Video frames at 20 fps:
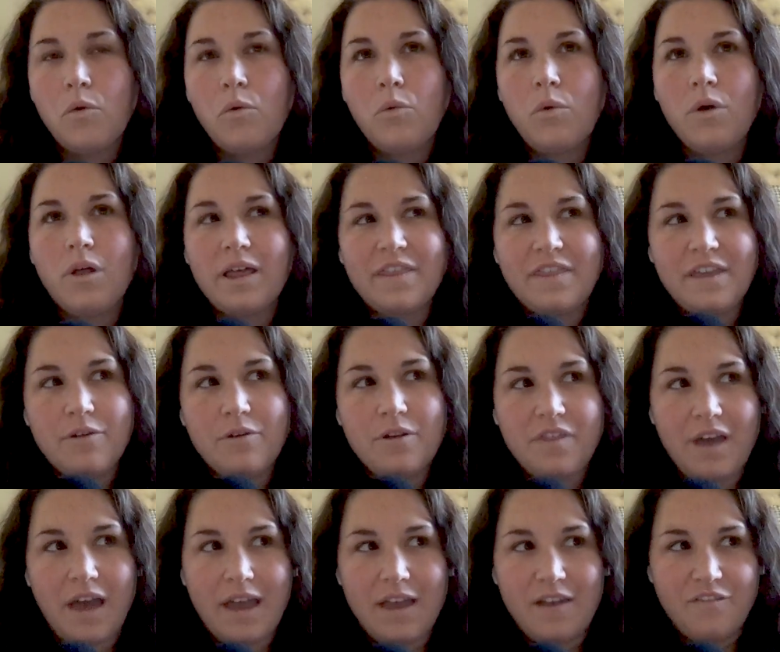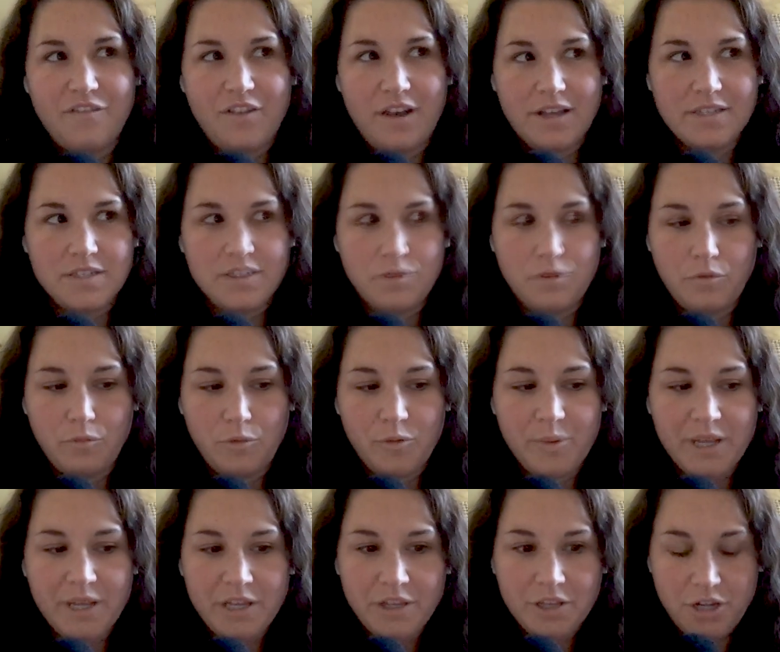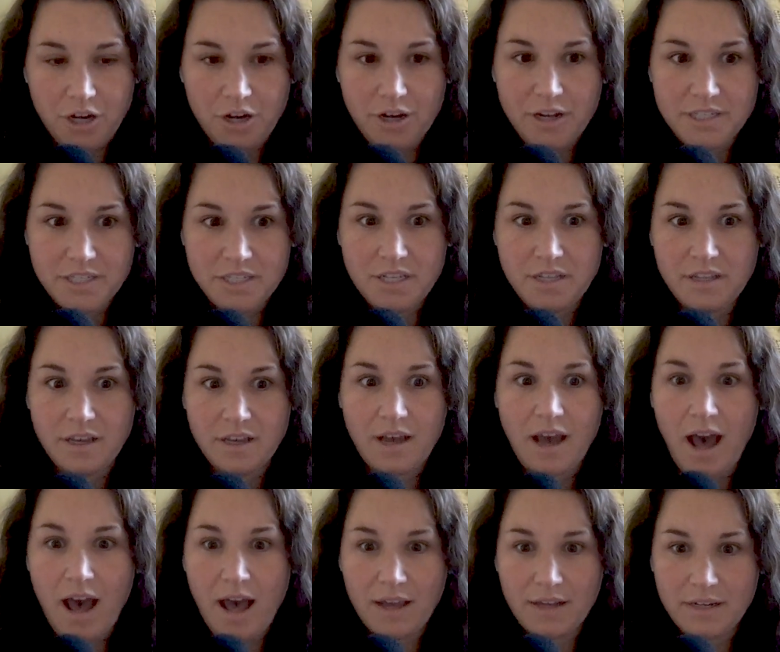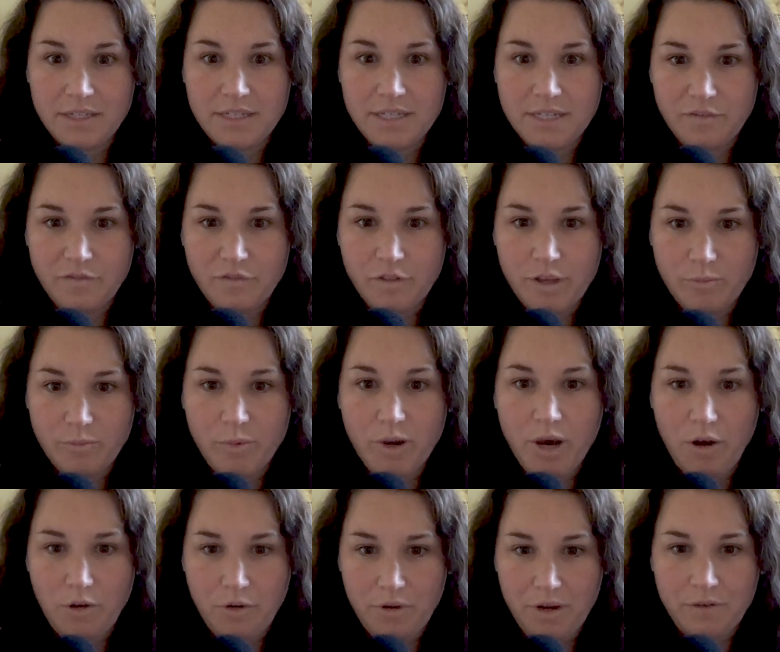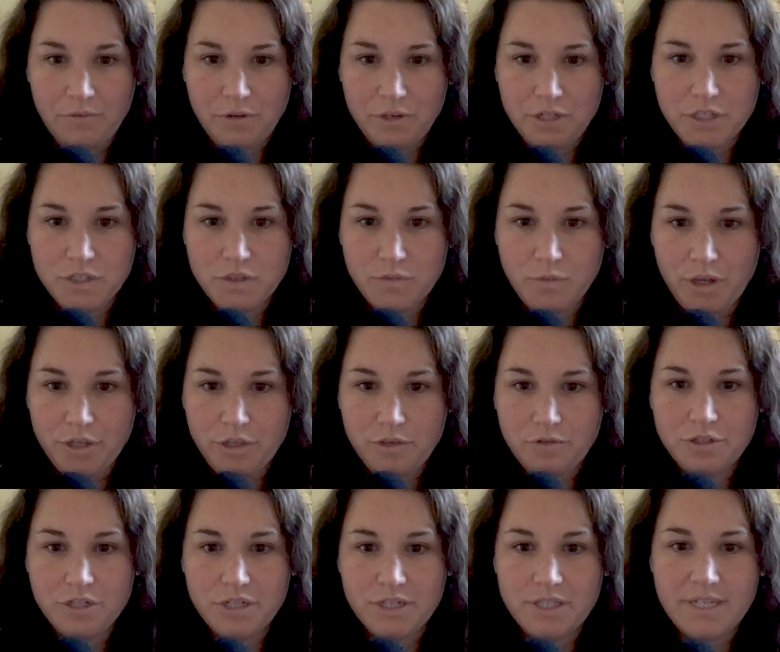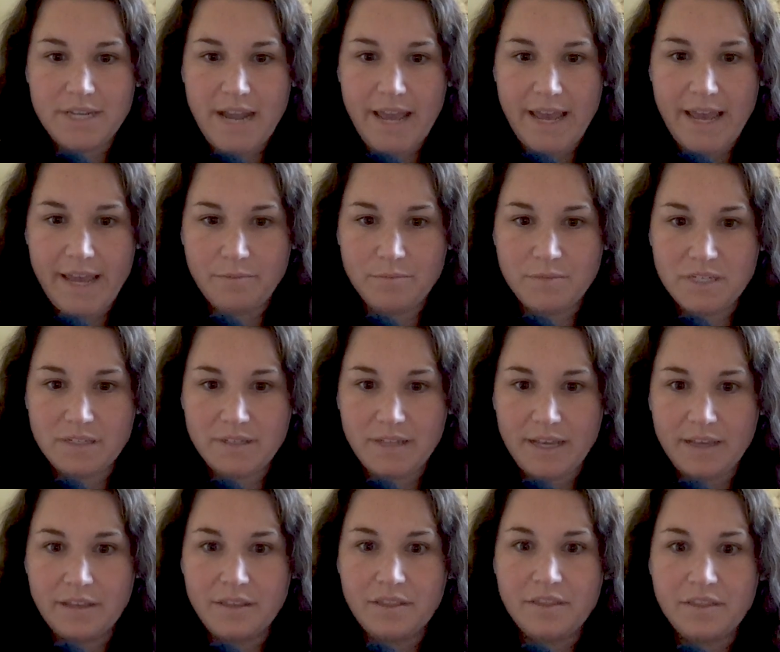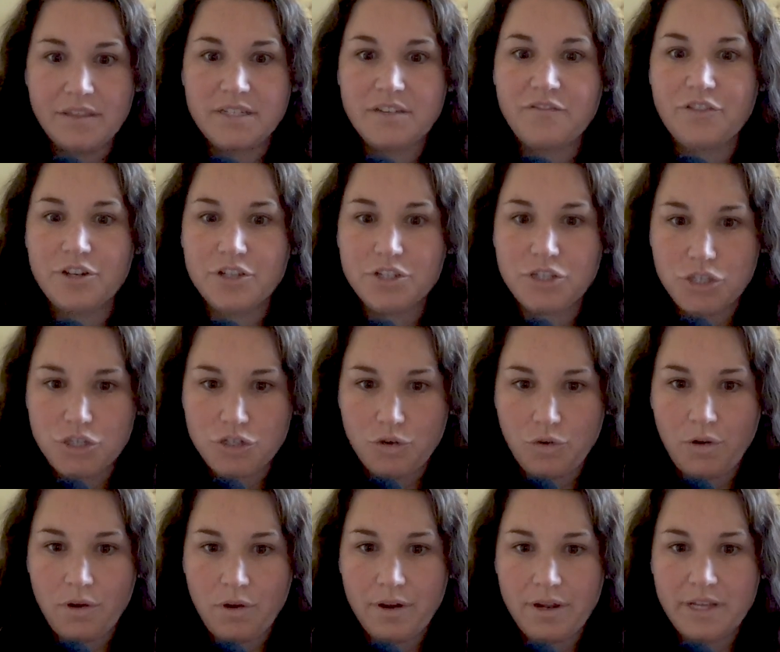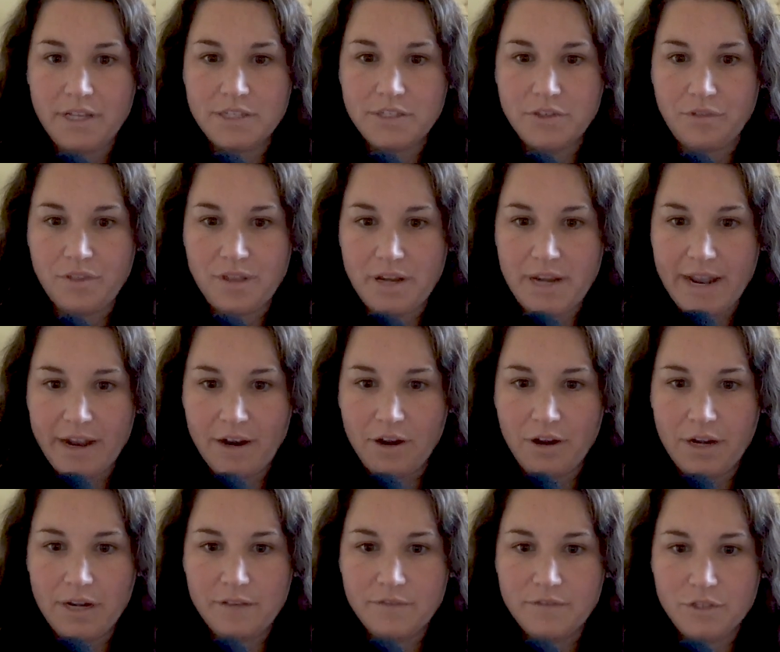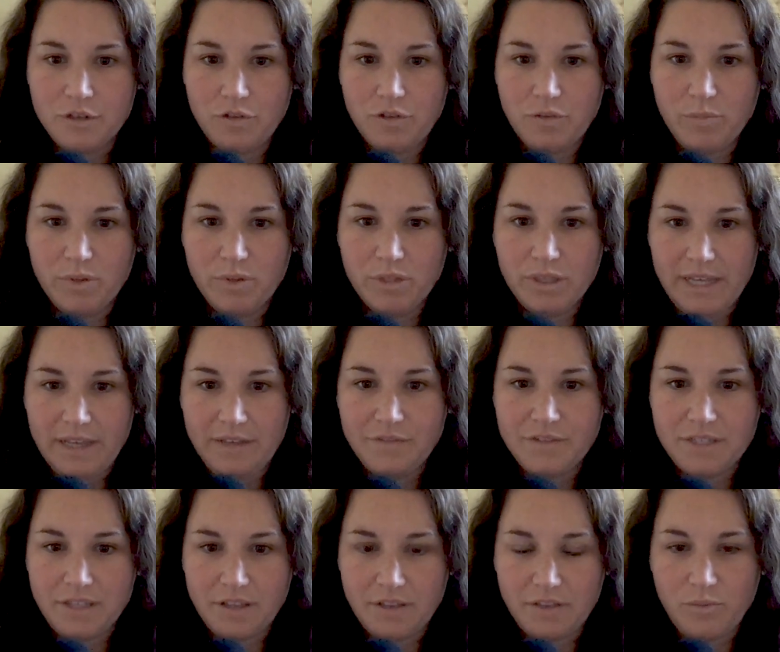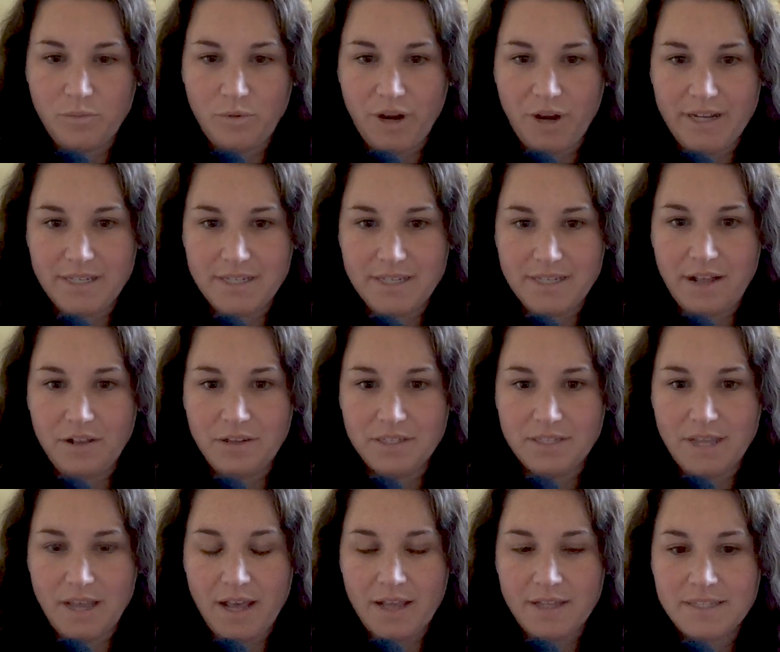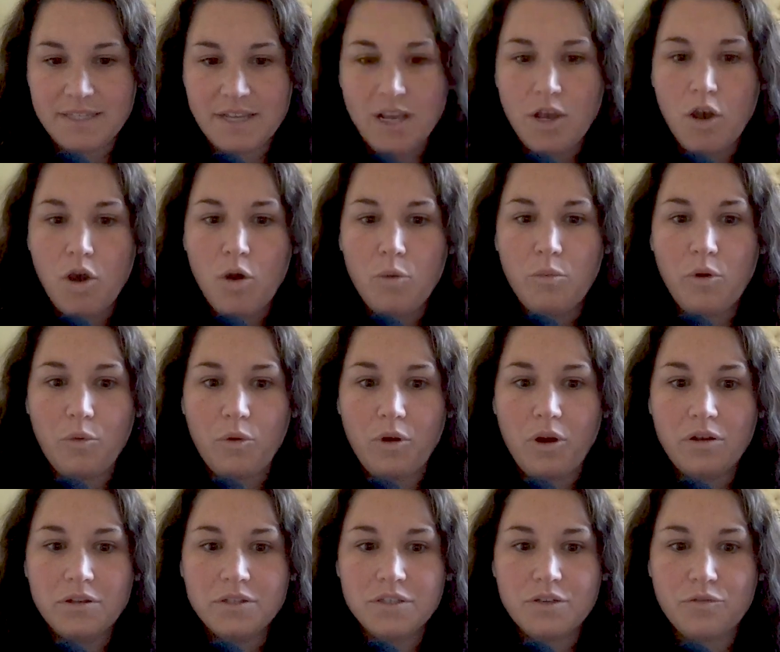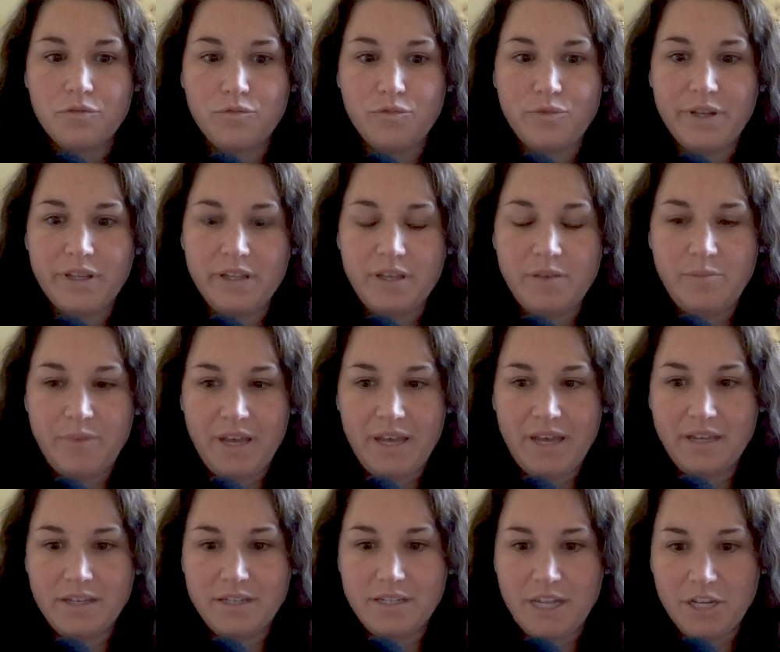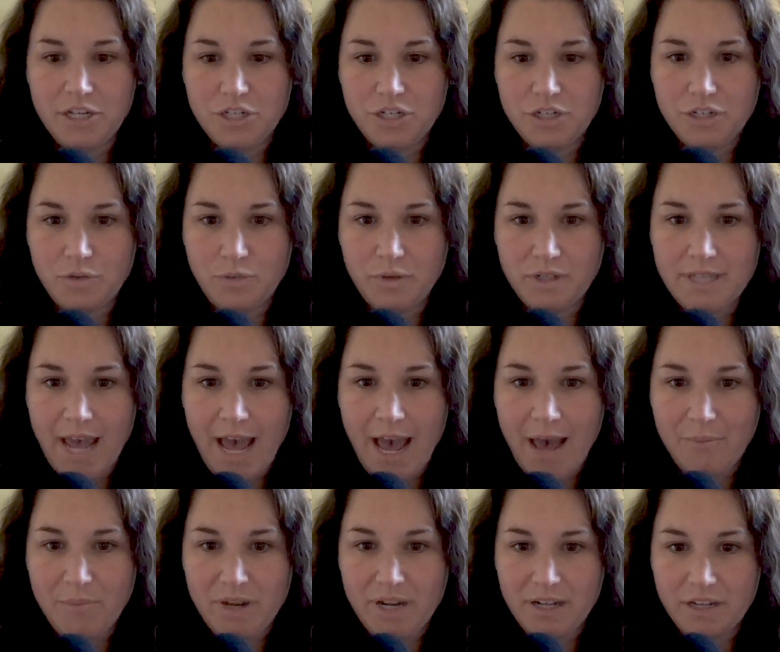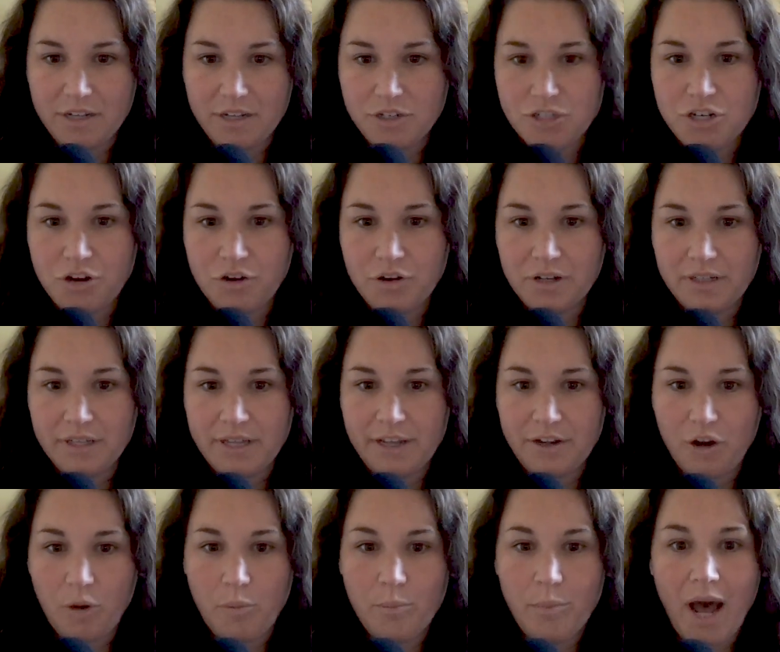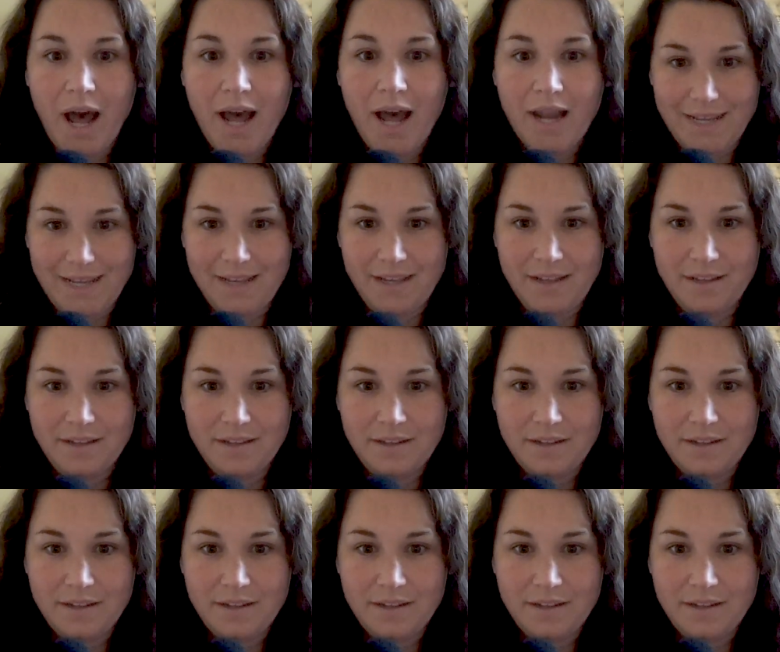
Well, I think with IFS, we're being curious to the cognitive component, which is what you just named, like the different stories or the narratives or the beliefs that the brain tells us. But we're also really paying attention to what's happening internally in our body,